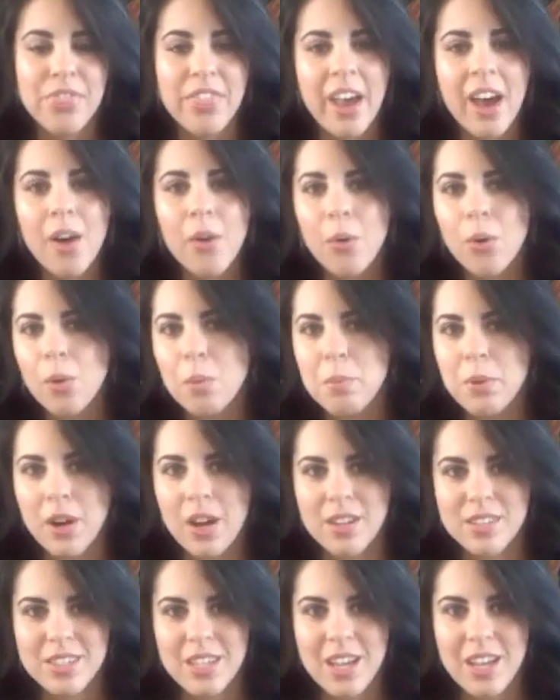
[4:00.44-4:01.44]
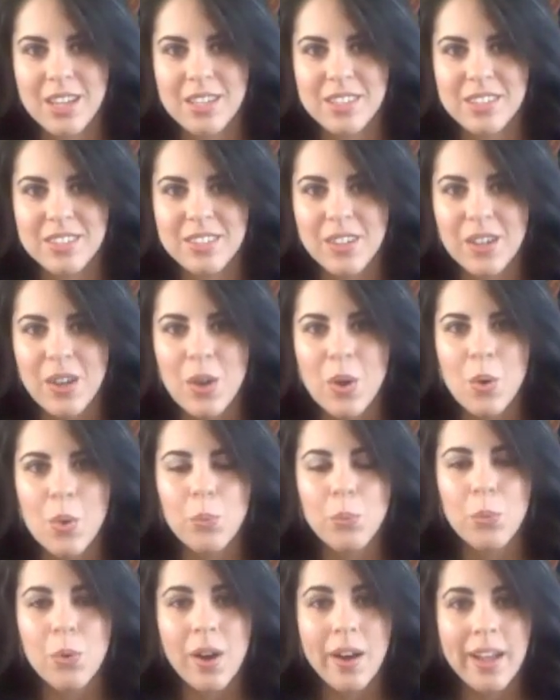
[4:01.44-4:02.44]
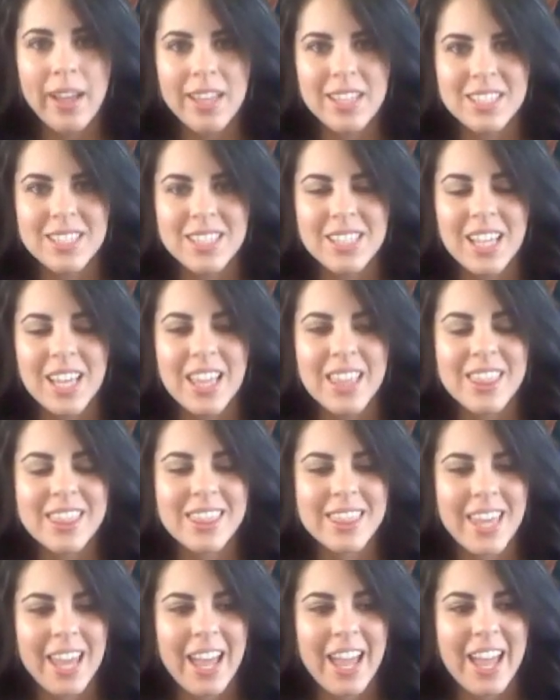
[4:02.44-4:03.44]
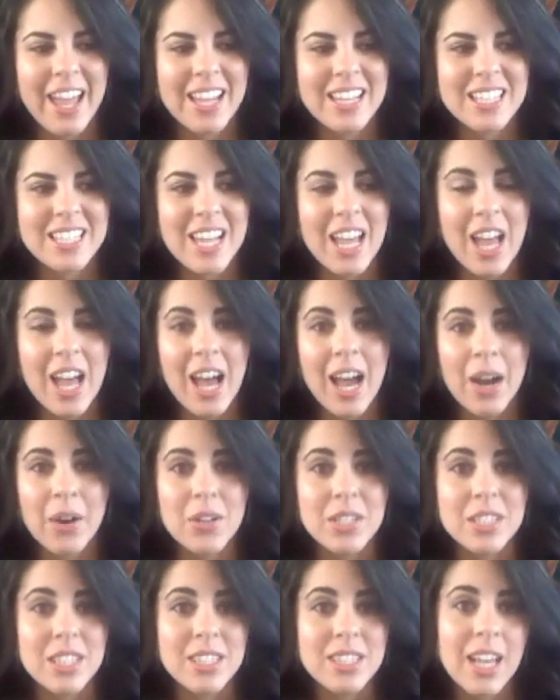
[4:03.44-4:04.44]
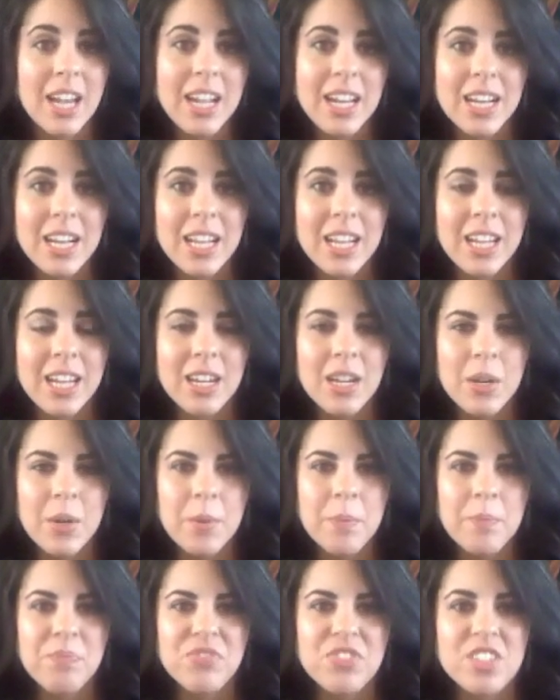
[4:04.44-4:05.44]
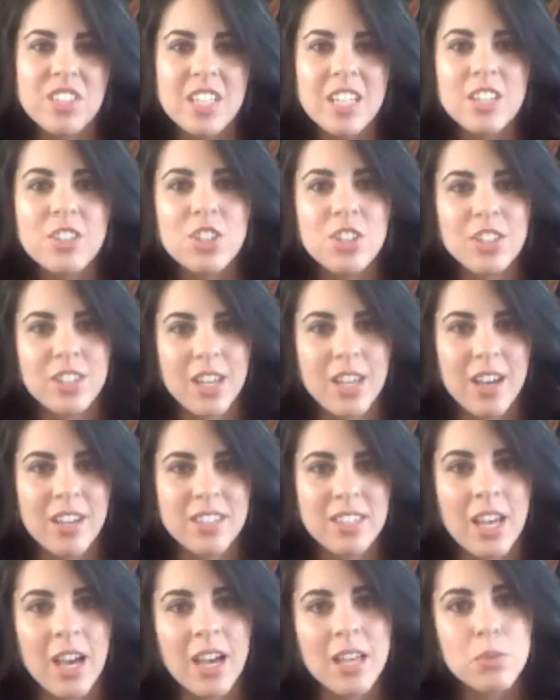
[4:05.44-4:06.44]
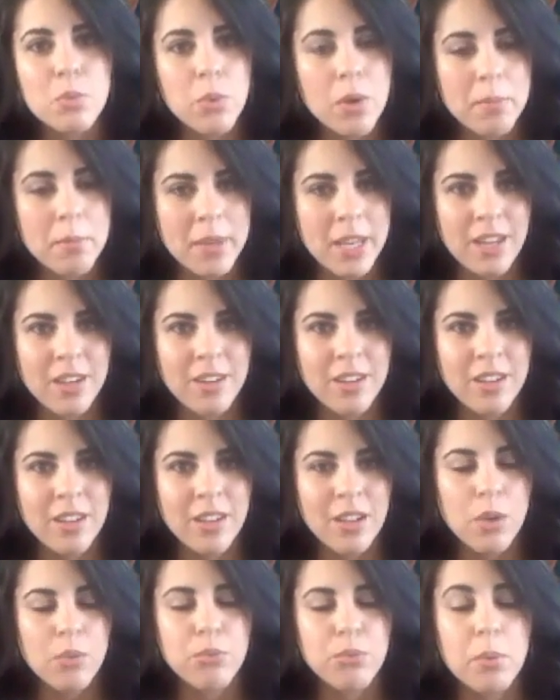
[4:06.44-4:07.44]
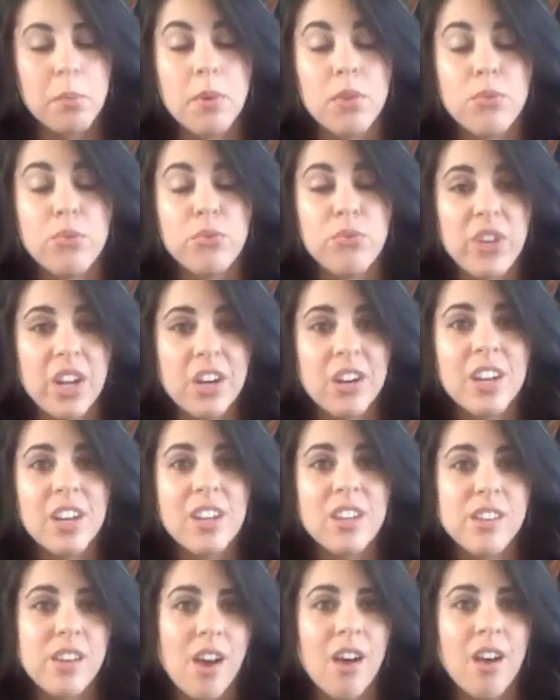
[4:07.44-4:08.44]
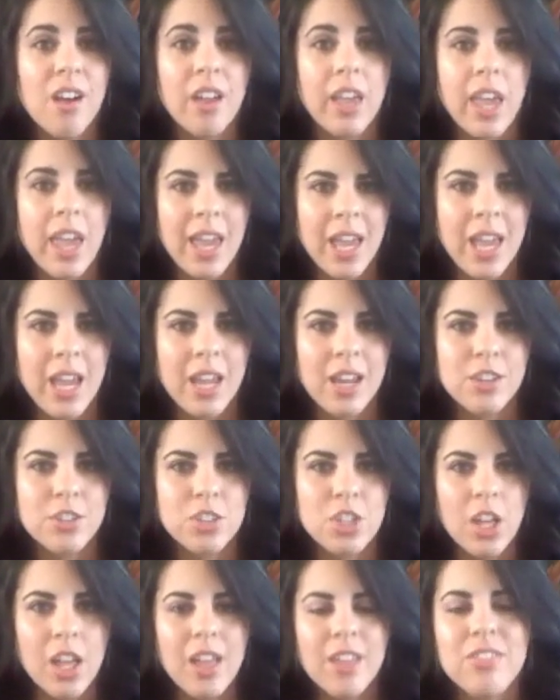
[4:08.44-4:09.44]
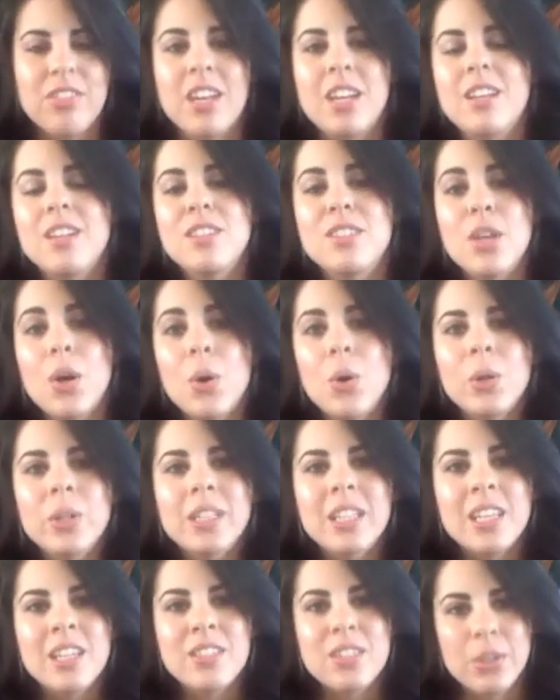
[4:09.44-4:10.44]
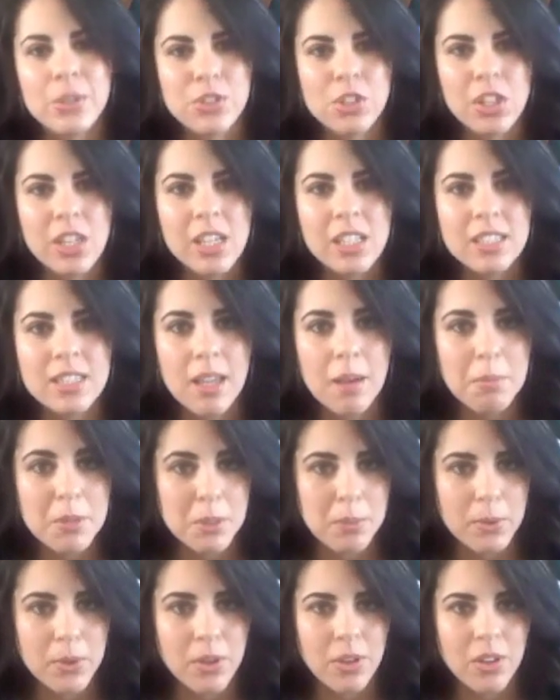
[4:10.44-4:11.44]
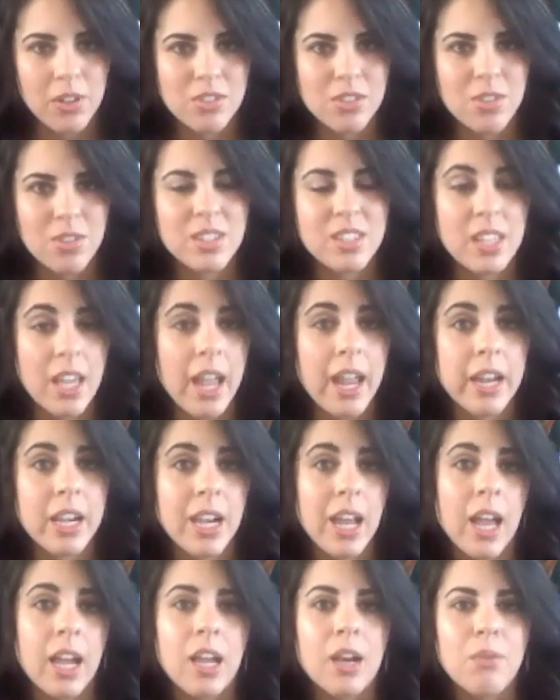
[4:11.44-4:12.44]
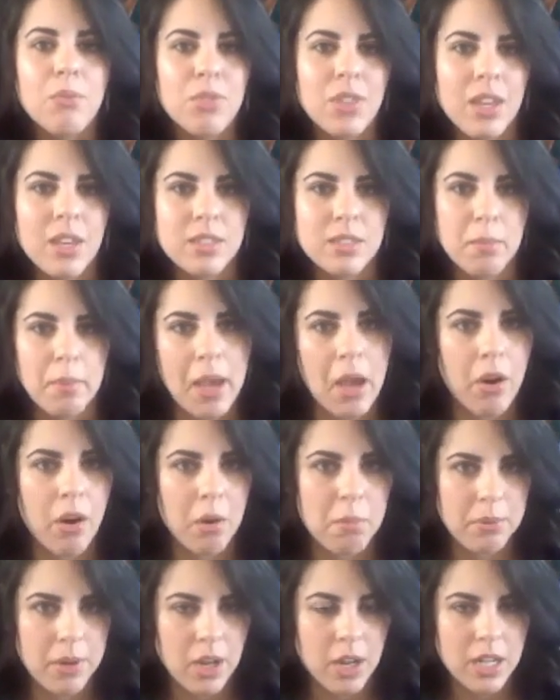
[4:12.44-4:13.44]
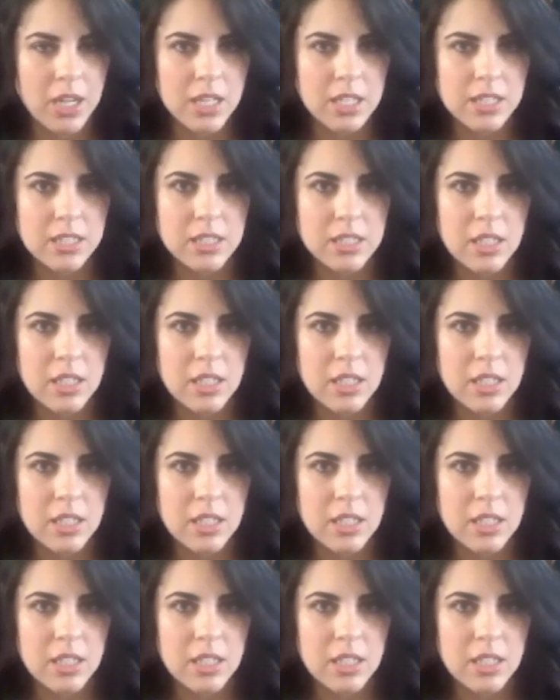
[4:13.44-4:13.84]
that whole process was that our society teaches us as women from a very young age that it is only socially acceptable to say negative things about our bodies.